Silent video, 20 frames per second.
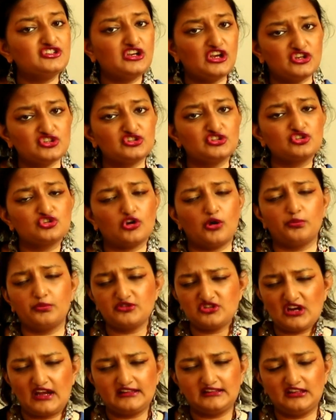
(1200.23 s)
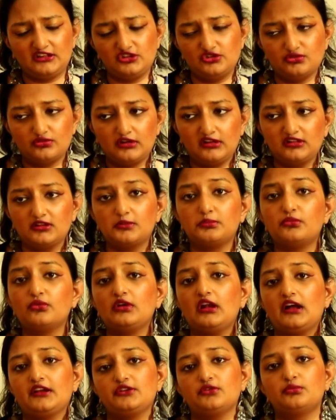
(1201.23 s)
changed the job, which I think during the
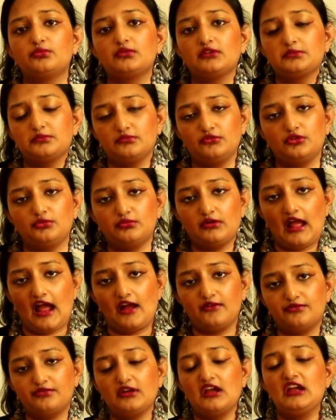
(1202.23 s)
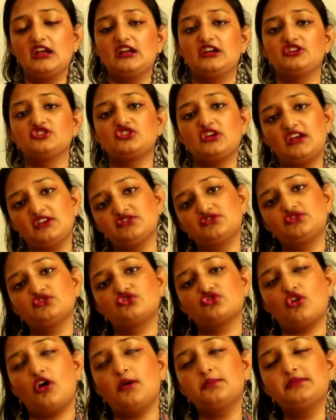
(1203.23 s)
Mula you would have changed the
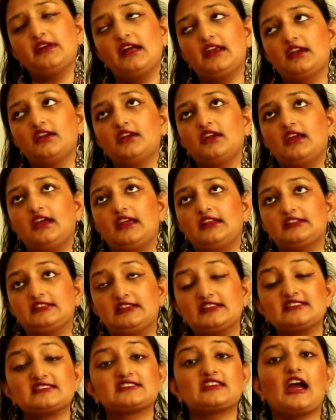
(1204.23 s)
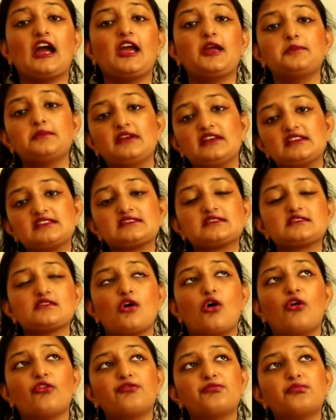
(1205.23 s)
job, then this time is
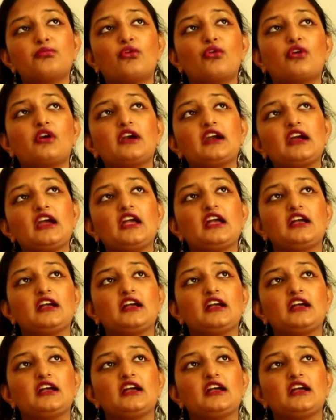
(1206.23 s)
of more